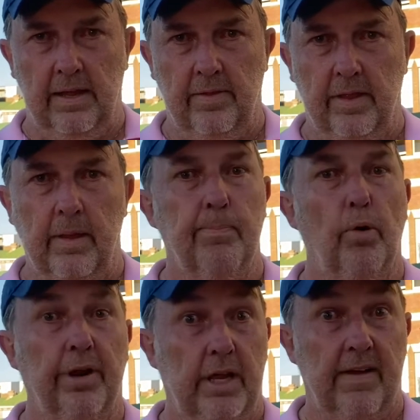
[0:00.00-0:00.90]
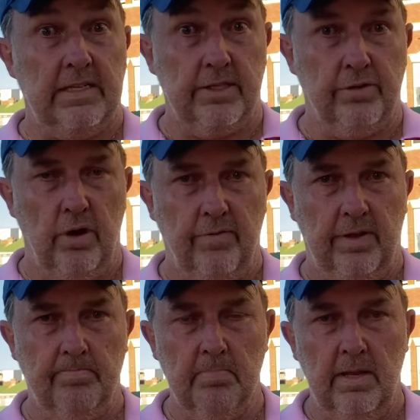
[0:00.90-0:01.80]
the Border Gavaskar
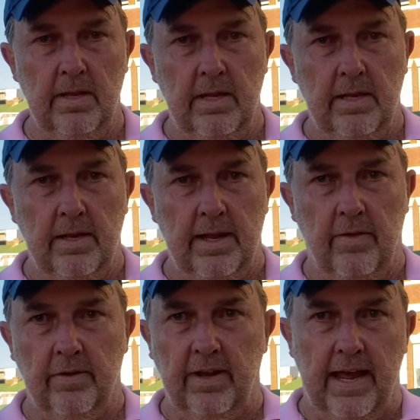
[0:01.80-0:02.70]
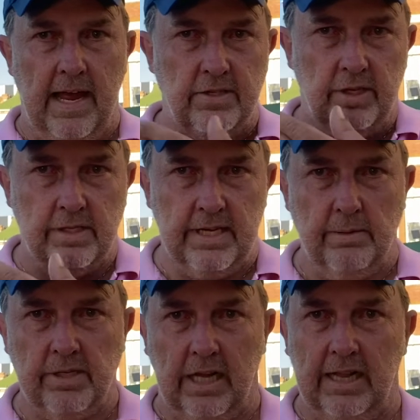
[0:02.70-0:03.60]
Trophy. Now the day, as you can see,
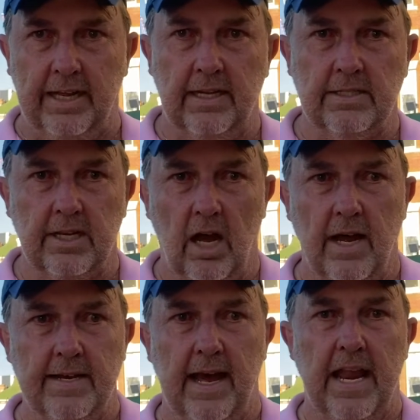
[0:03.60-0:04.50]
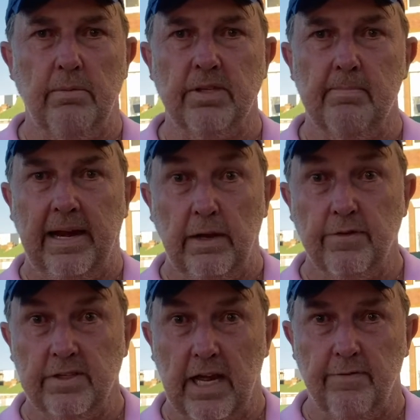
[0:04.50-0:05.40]
was a clear sky day. It was a
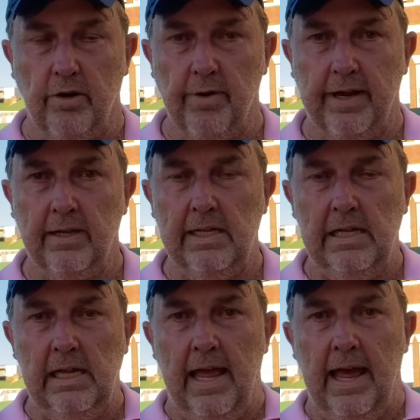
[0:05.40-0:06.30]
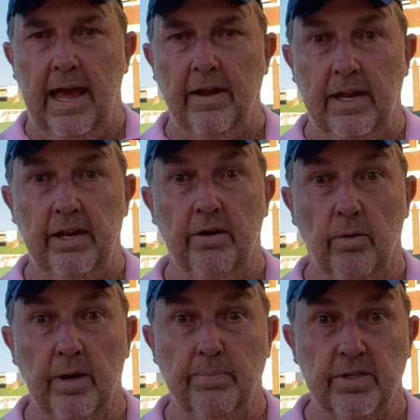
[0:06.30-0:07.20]
magnificent day for cricket, and India
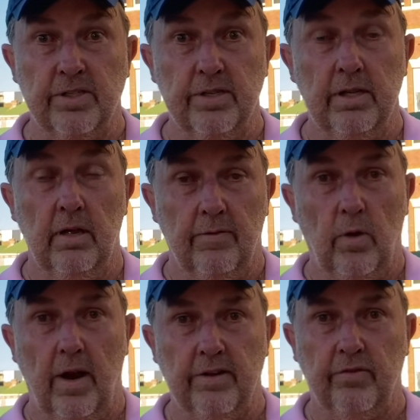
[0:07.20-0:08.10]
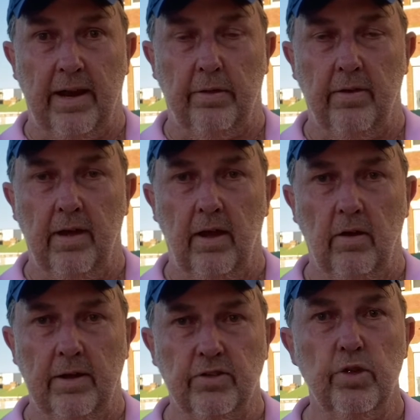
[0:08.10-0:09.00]
were in a position of quite strength,
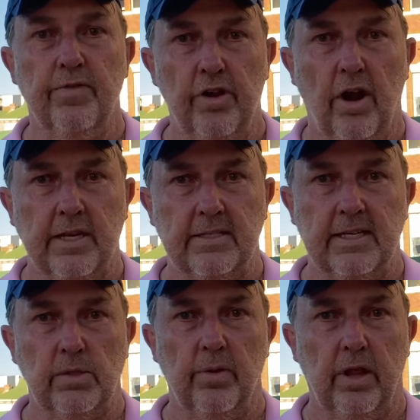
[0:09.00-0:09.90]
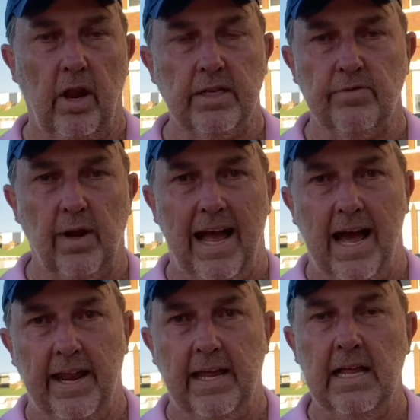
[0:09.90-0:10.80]
a 2 for 96 with the likes of
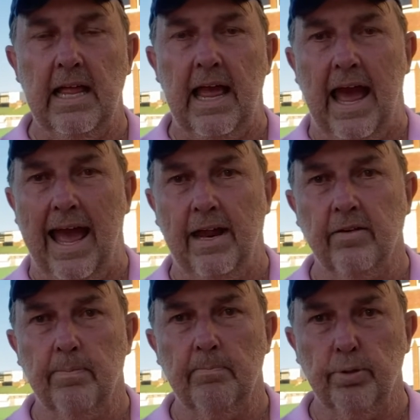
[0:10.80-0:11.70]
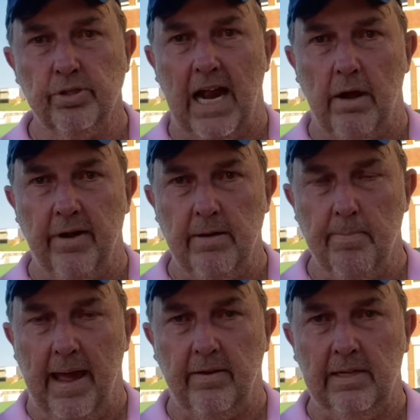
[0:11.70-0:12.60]
Rahane and Pujara in bat.